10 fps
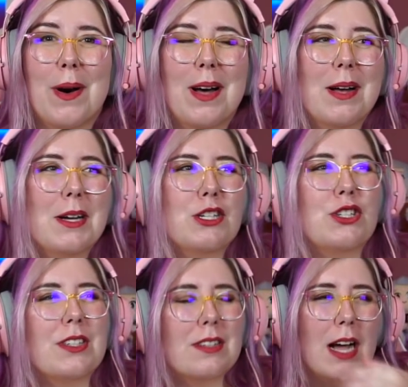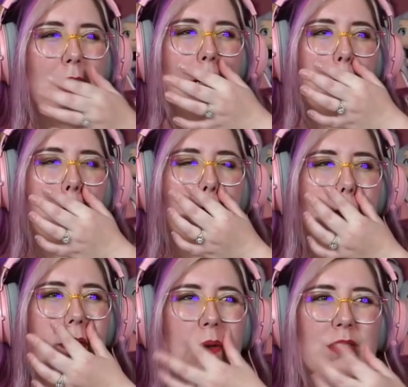whoa! She's got like
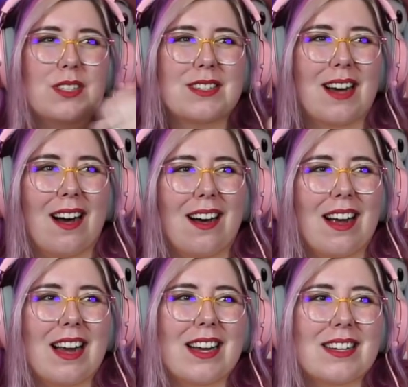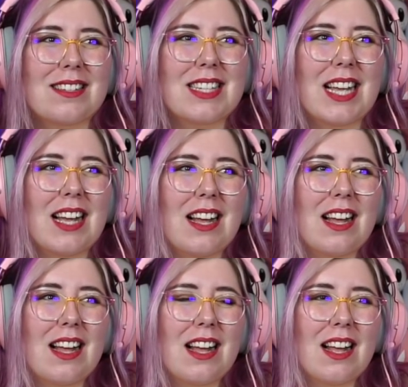blue scars.
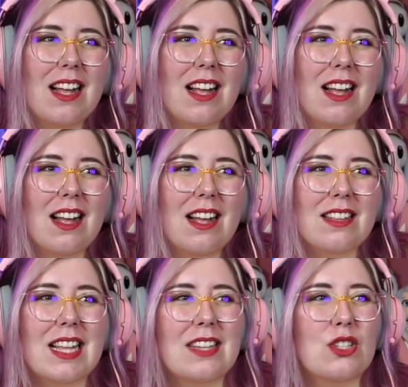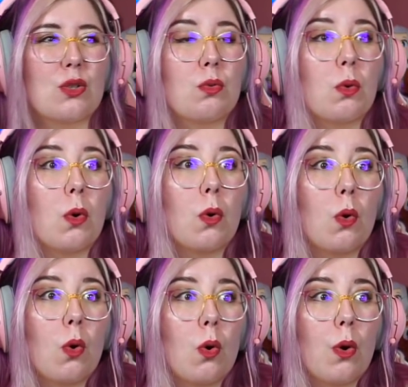That's
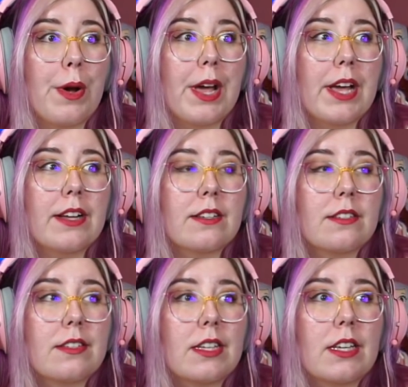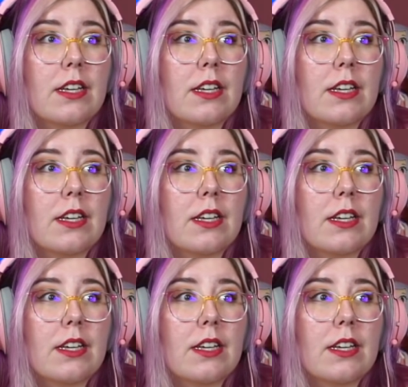crazy.